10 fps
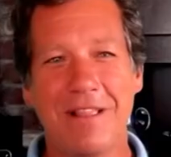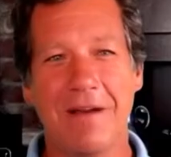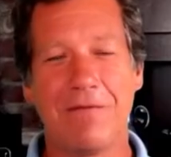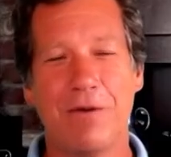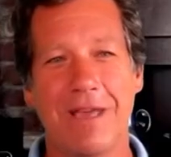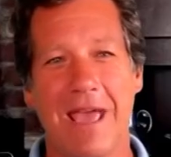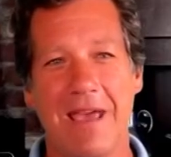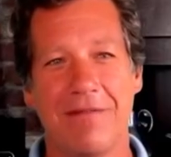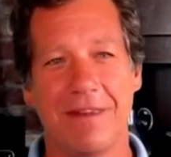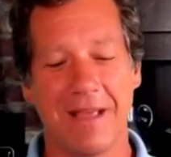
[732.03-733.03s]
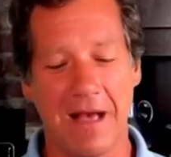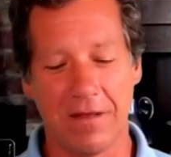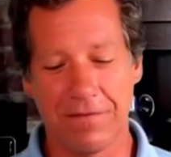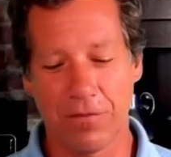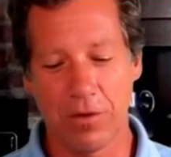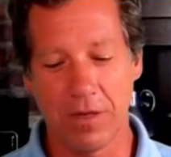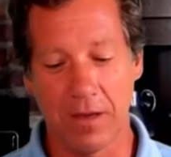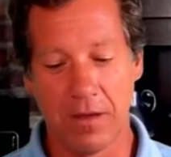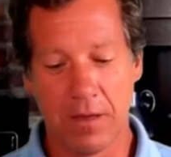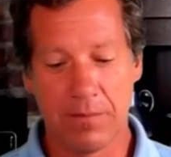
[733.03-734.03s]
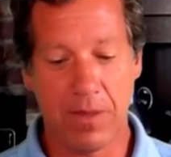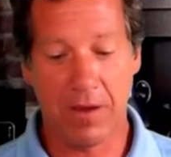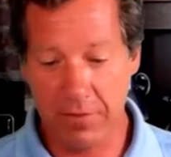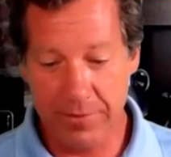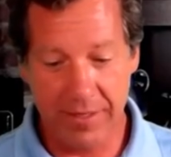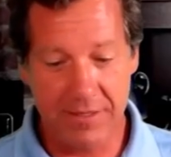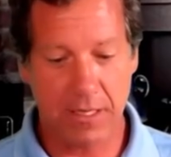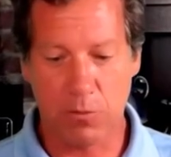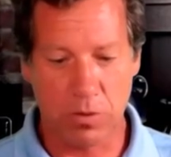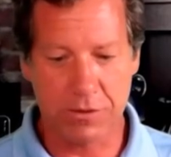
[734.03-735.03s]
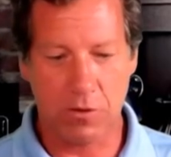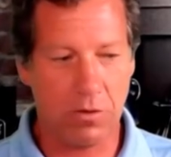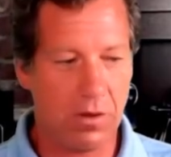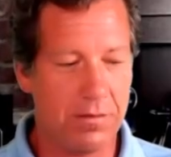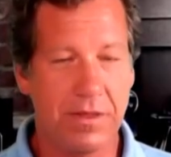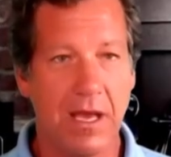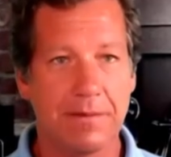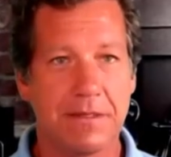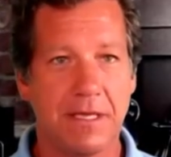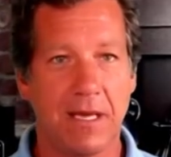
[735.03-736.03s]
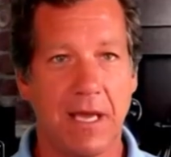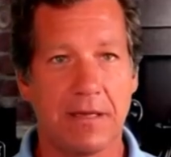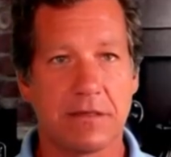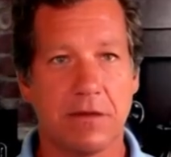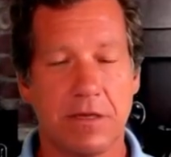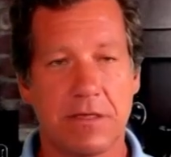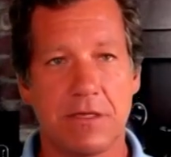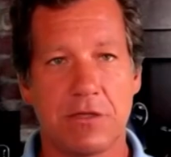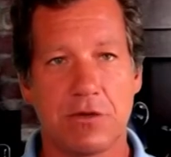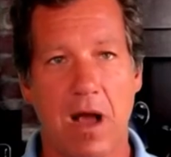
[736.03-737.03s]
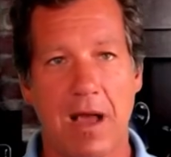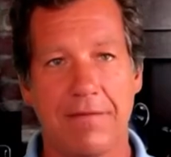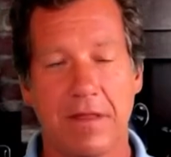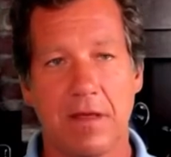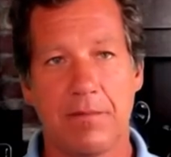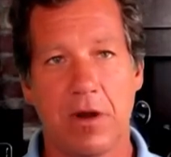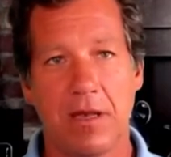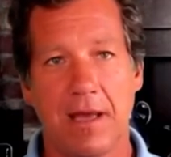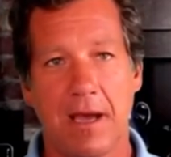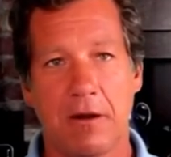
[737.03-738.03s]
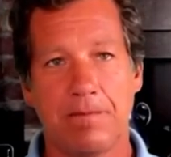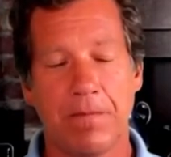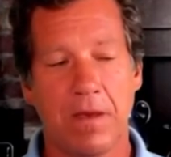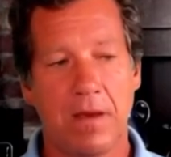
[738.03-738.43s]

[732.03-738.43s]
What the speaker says: left-wing haven, California. Everybody's like, what's going on with the Epstein case? So this is driving them right now.